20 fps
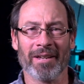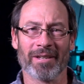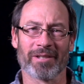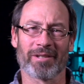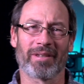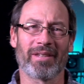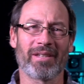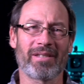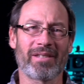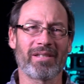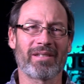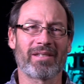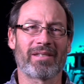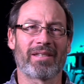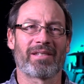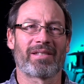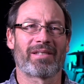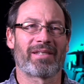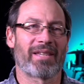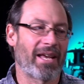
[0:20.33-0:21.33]
So this is
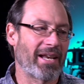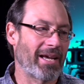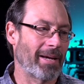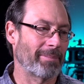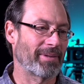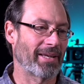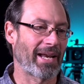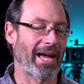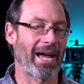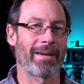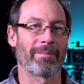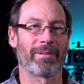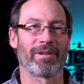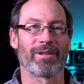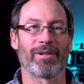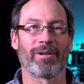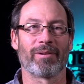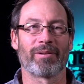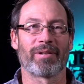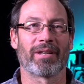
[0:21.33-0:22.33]
the setup that I've
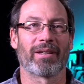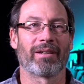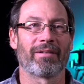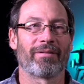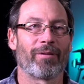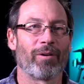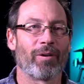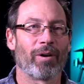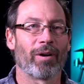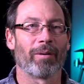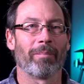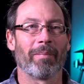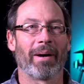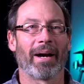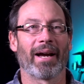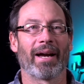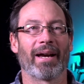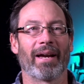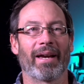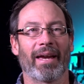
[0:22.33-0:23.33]
been using for
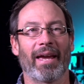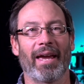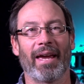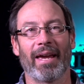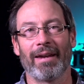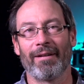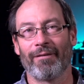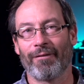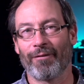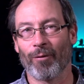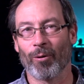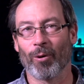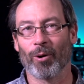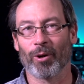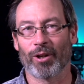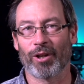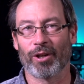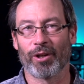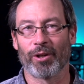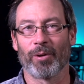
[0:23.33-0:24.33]
my
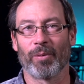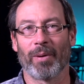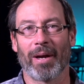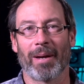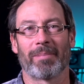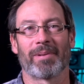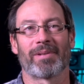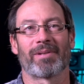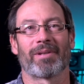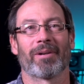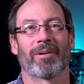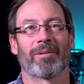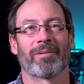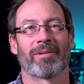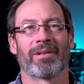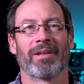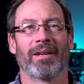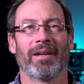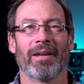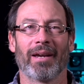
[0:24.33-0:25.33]
A4Q
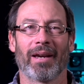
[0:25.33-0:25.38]
episodes.